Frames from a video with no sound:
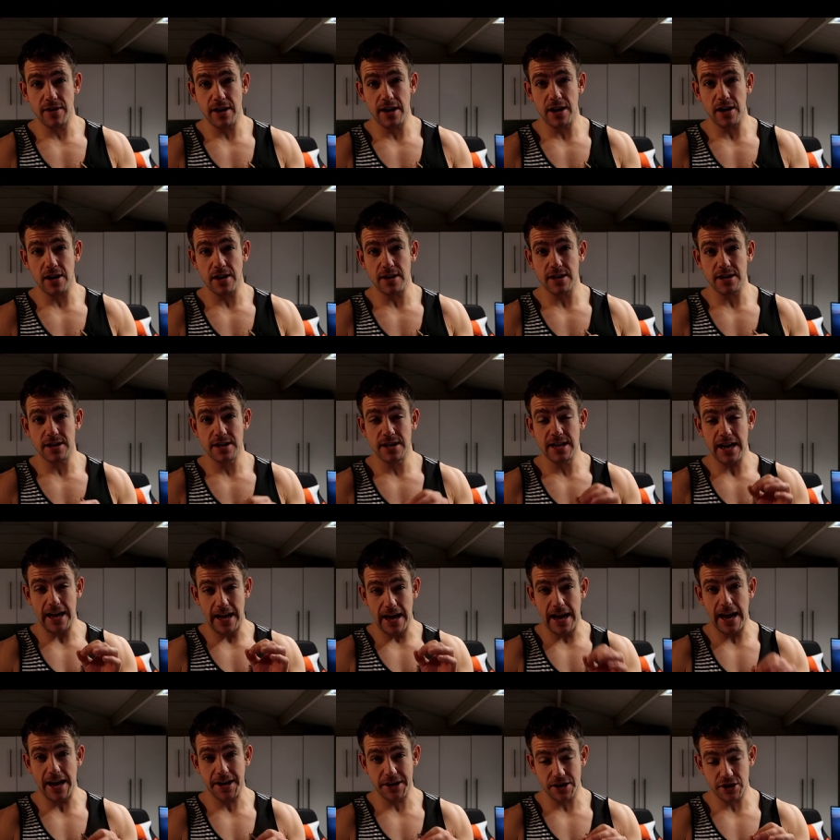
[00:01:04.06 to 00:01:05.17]
realize it
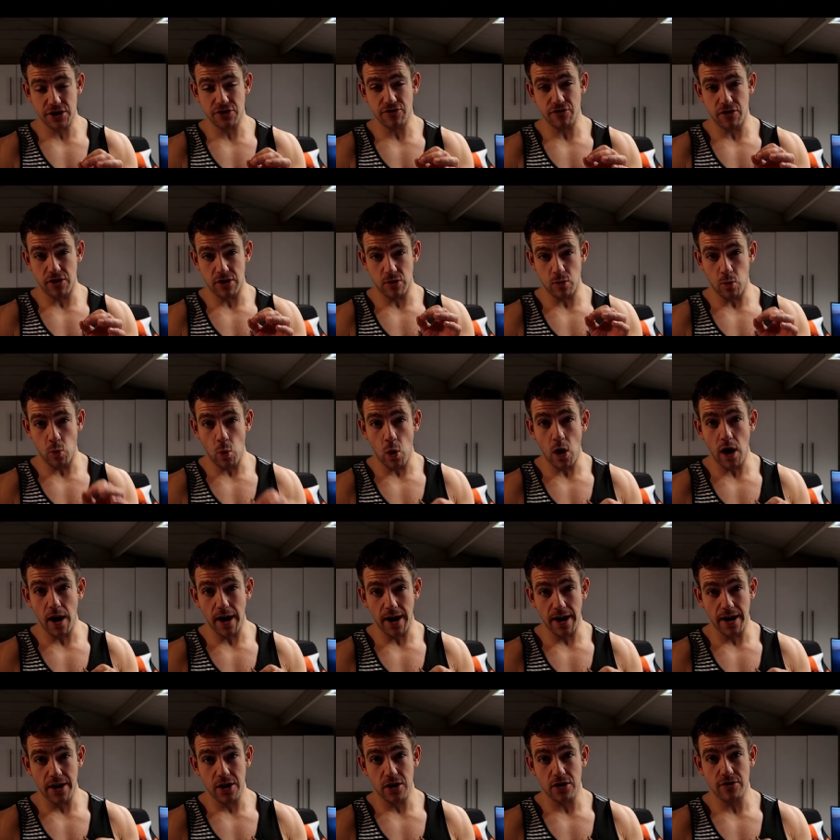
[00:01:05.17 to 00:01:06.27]
had a strong
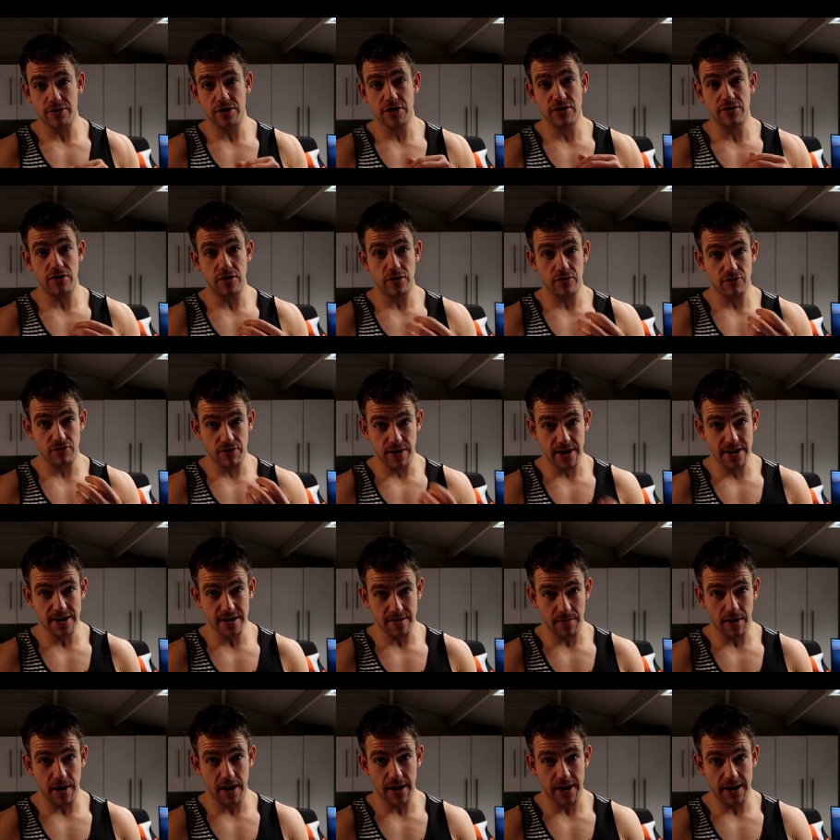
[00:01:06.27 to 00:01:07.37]
why or a strong
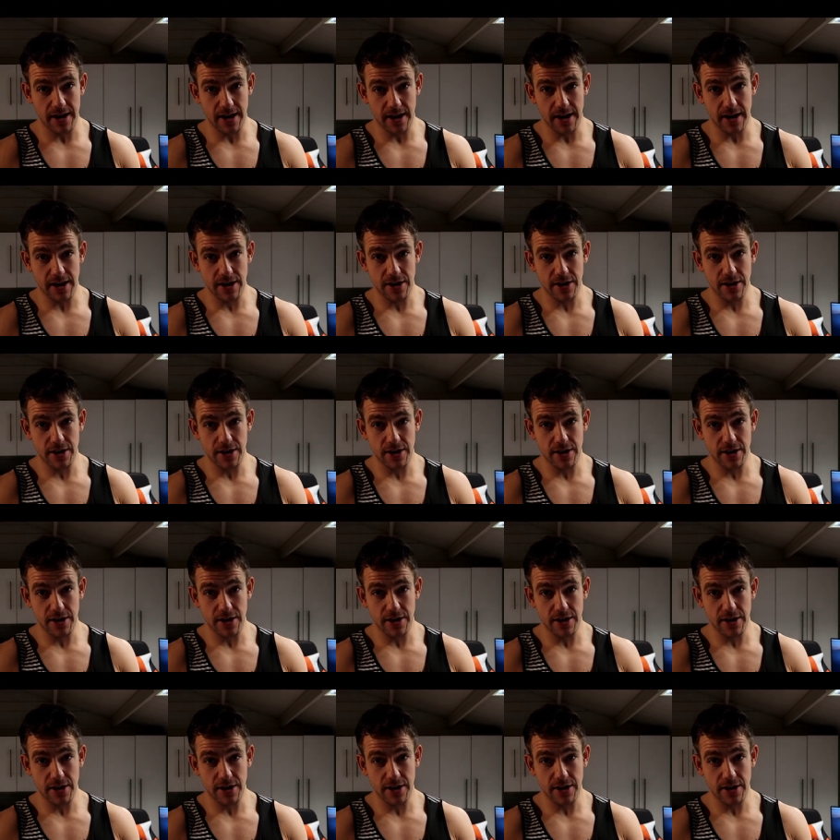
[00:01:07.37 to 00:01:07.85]
reason behind it.